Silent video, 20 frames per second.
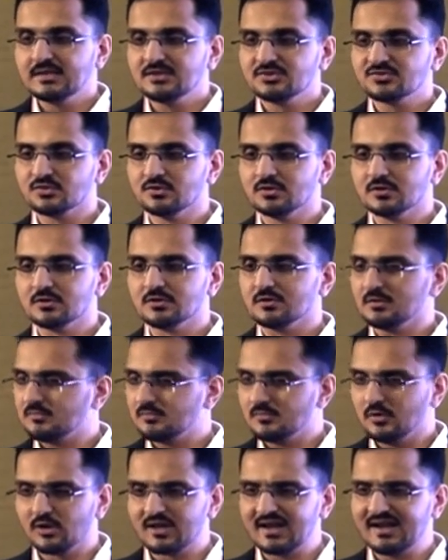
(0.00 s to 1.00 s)
So
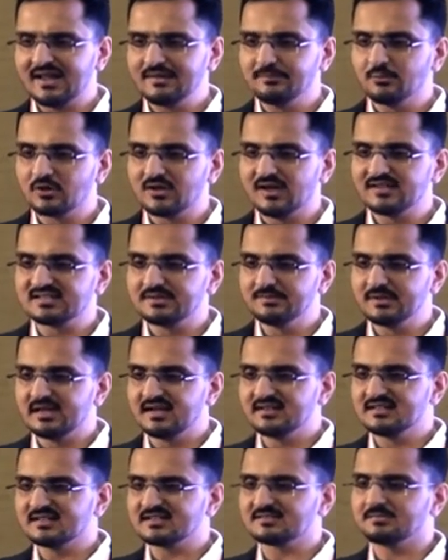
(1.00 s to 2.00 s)
oral hypoglycemic
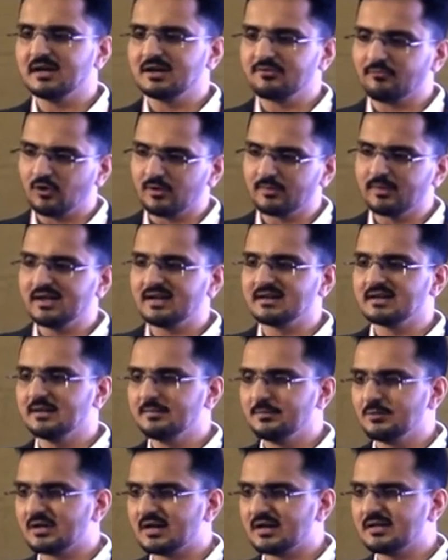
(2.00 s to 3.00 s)
agents, metformin and
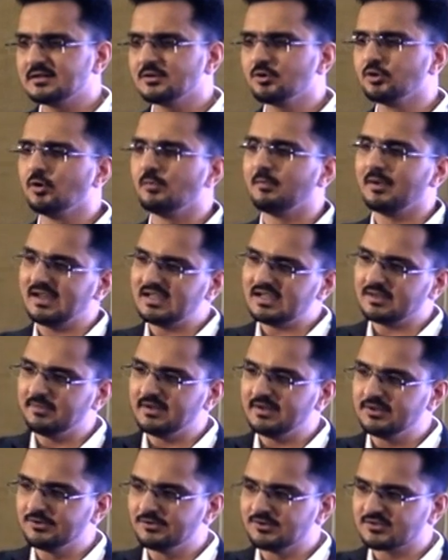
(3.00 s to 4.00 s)
glyburide, though might
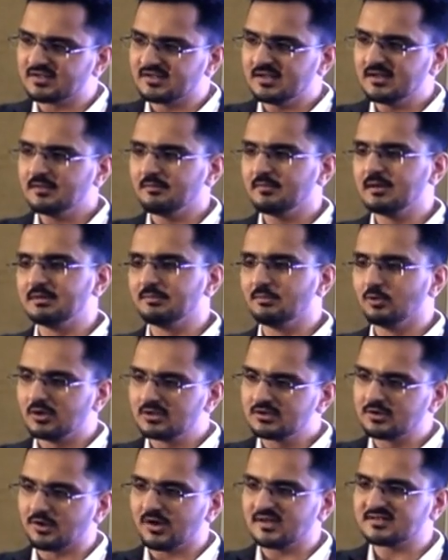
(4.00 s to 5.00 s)
be used, but
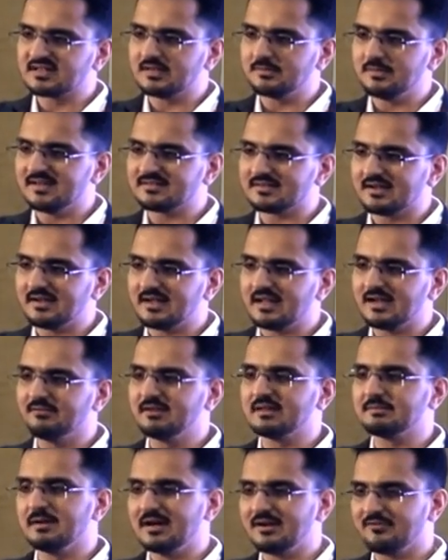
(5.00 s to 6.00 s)
both cross the placenta,
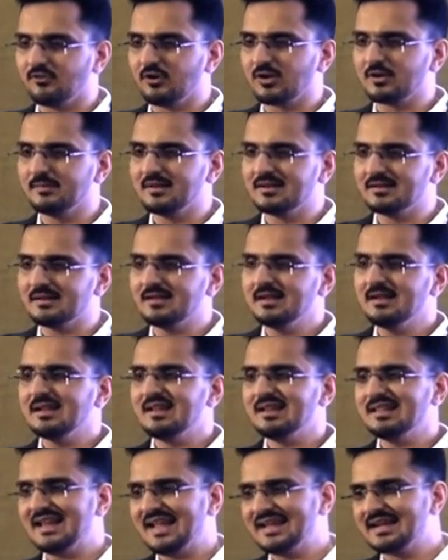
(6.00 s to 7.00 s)
with metformin
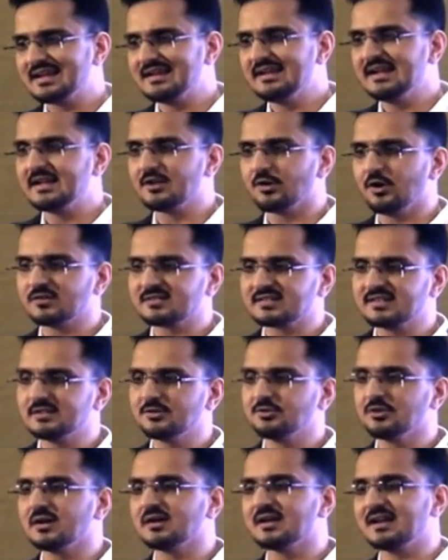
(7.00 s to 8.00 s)
likely crossing
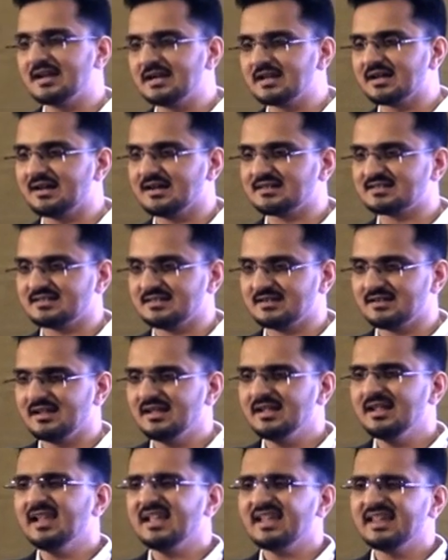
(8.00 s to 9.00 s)
to a greater extent.
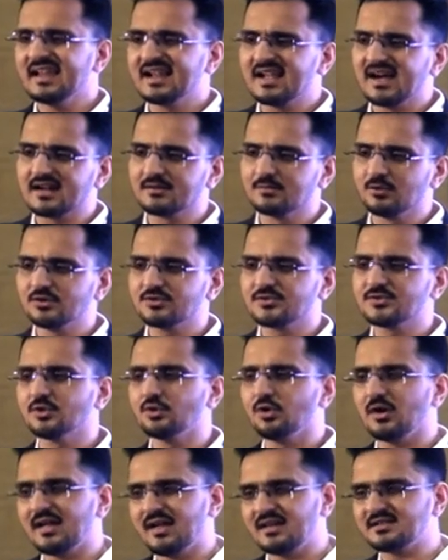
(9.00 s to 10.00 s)
Acarbose
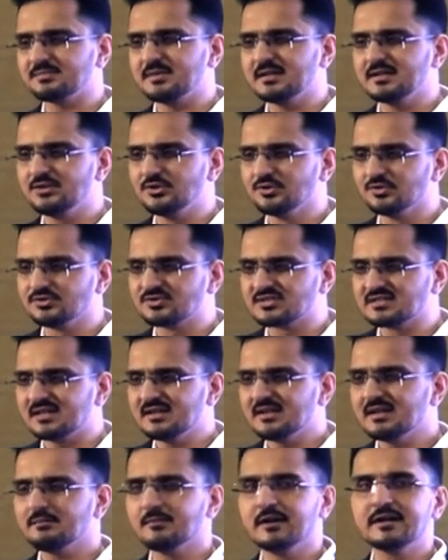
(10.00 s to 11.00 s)
though has been used,
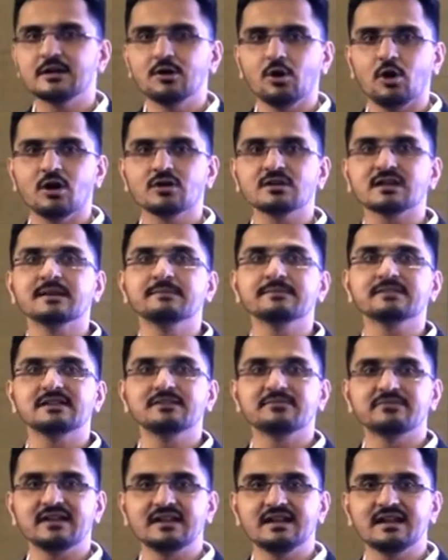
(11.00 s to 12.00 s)
but long-term
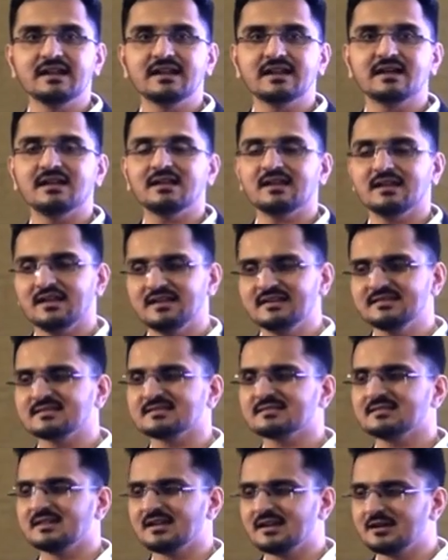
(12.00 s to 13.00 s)
safety data is
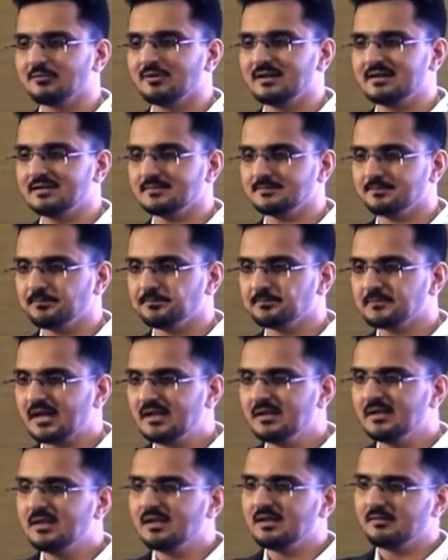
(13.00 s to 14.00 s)
required.
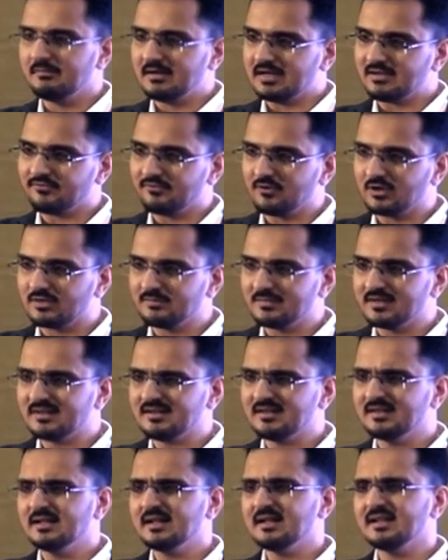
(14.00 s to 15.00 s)

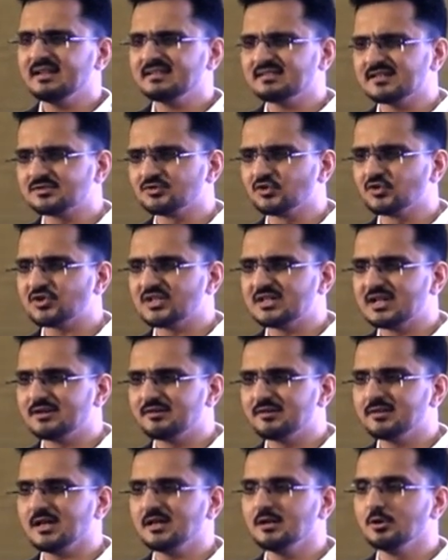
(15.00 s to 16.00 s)
Metformin is associated
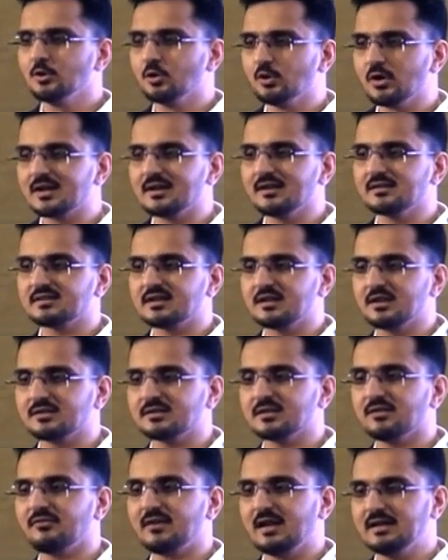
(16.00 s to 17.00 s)
with a lower
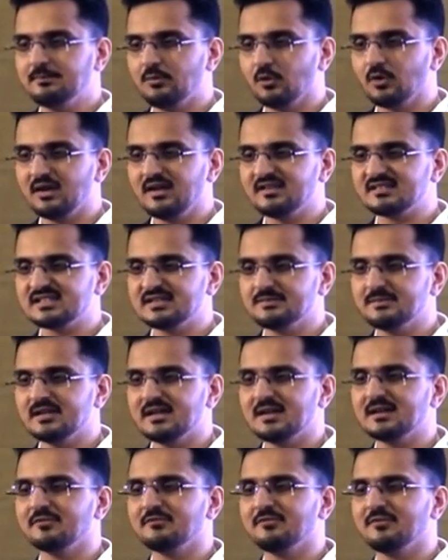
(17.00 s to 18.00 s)
incidence of
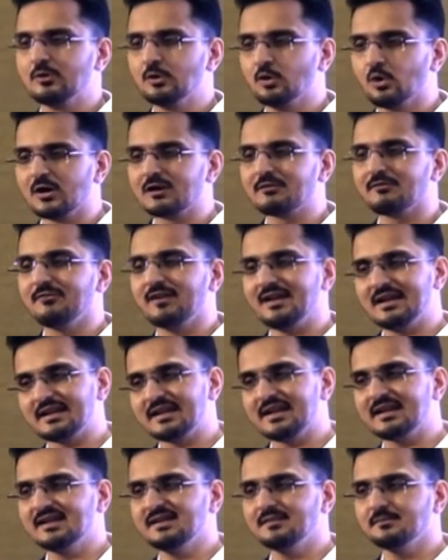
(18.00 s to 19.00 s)
hypoglycemia and lower weight
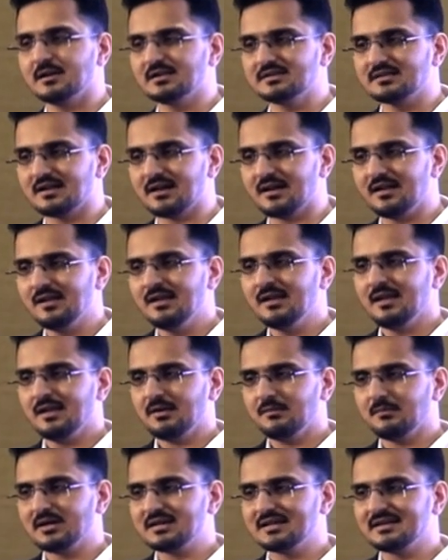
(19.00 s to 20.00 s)
gain in mother,
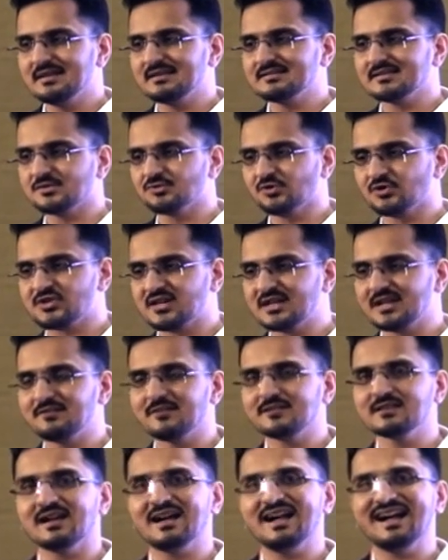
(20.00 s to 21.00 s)
but it is associated
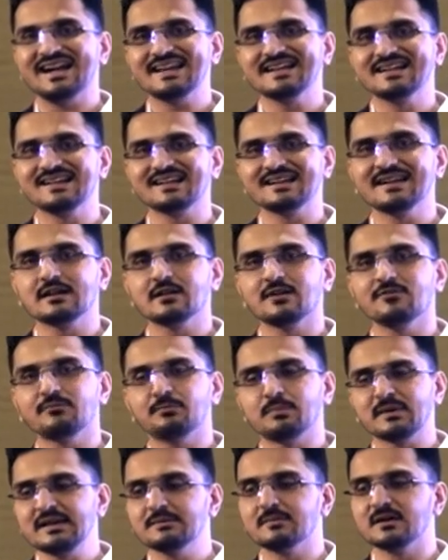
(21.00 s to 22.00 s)
with a higher rate
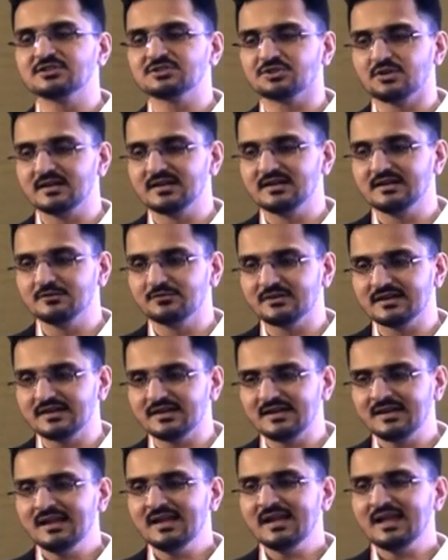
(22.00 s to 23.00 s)
of premature delivery,
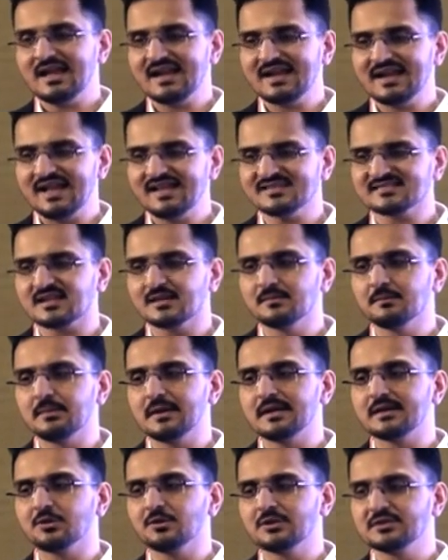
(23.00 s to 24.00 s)
and as
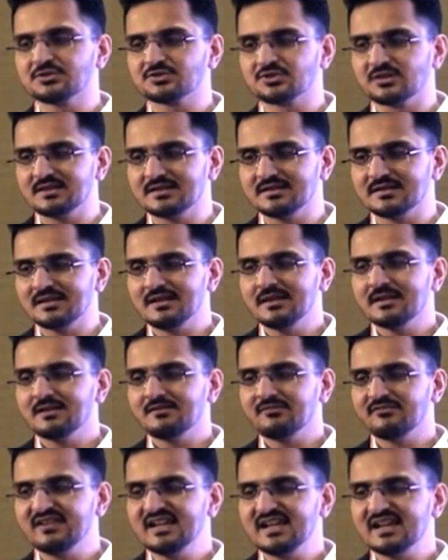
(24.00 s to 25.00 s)
compared to insulin,
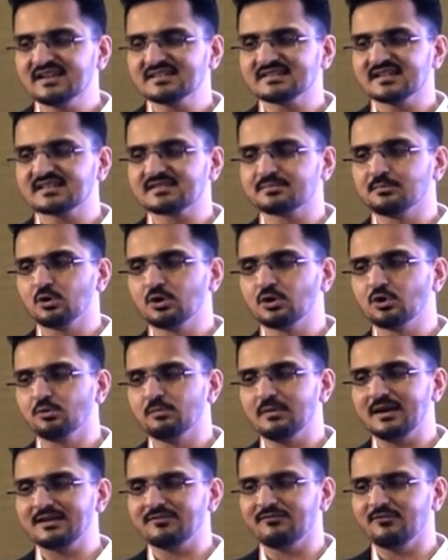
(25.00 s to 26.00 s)
fetus exposed to
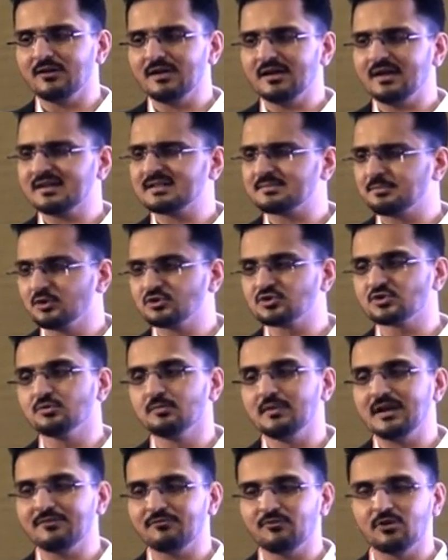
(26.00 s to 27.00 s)

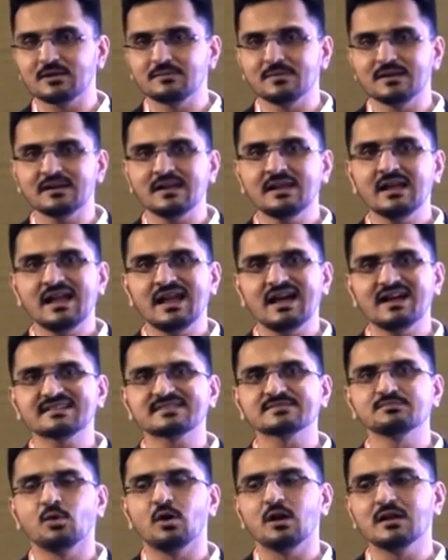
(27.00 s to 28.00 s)
metformin are
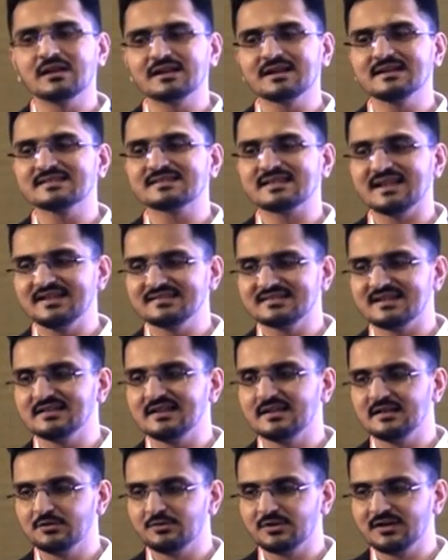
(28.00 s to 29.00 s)
smaller in size at
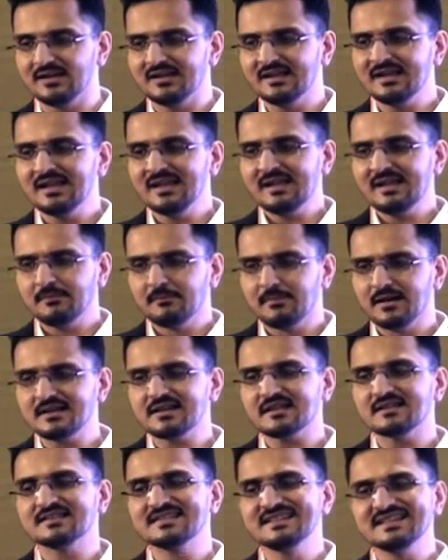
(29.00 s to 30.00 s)
delivery,
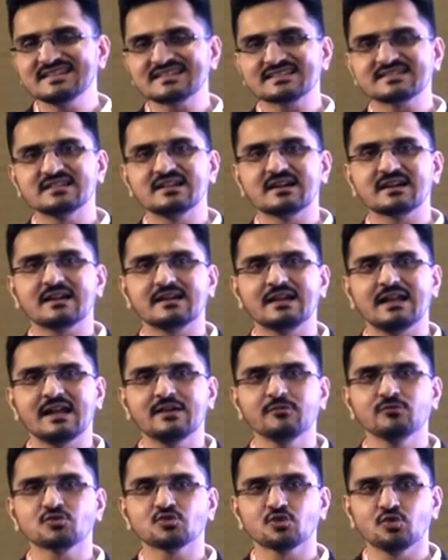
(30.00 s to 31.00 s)
but these children
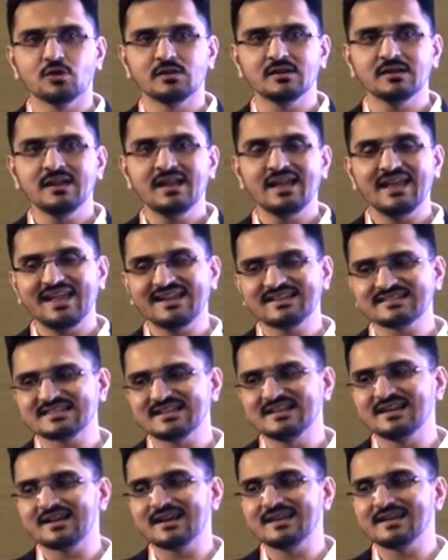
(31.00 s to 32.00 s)
have shown
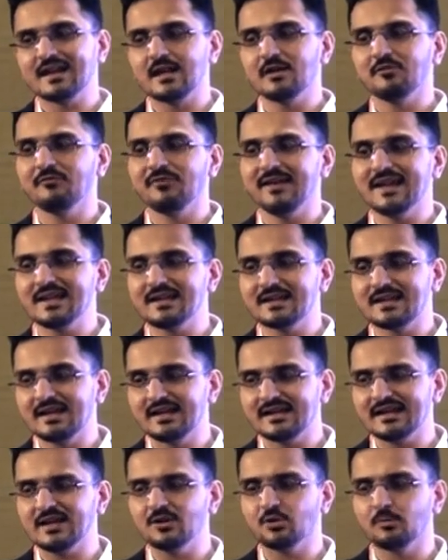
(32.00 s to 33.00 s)
accelerated weight
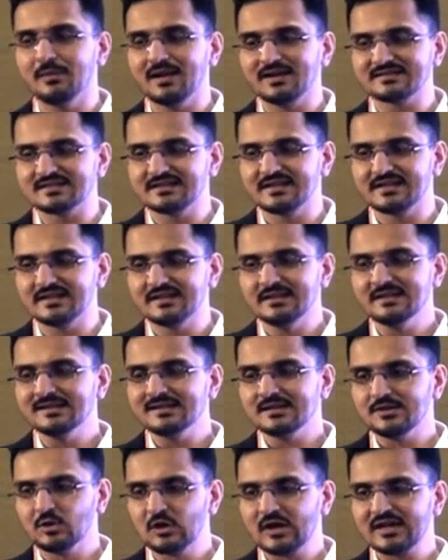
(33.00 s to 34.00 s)
gain and obesity
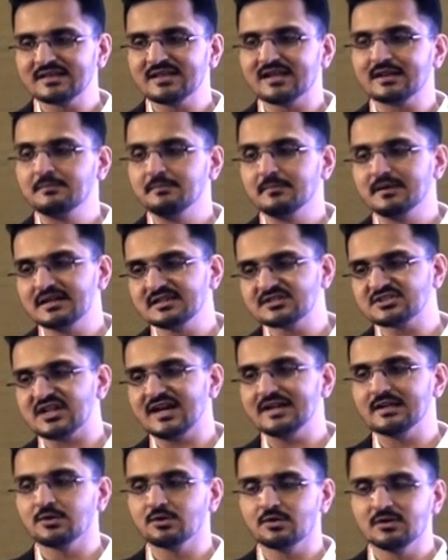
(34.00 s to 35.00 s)
during their
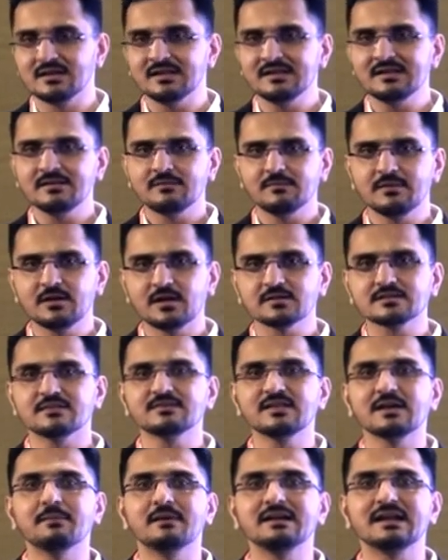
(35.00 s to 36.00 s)
mid-childhood because
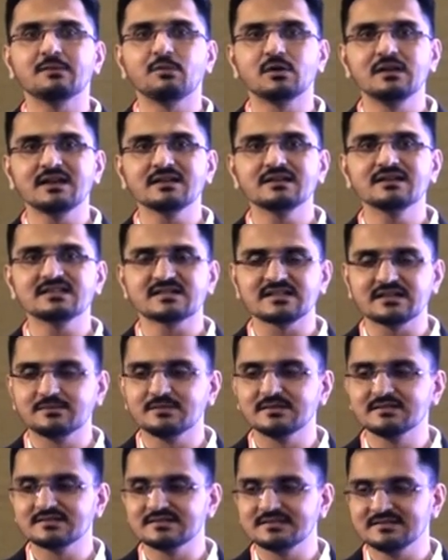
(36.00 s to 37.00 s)
of the metabolic
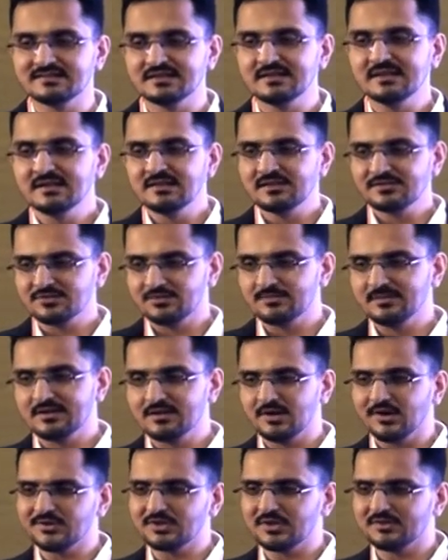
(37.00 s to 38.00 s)
disturbances. So
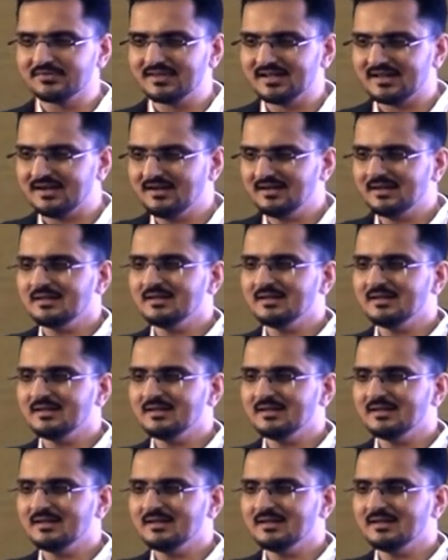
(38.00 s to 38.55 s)
because of that,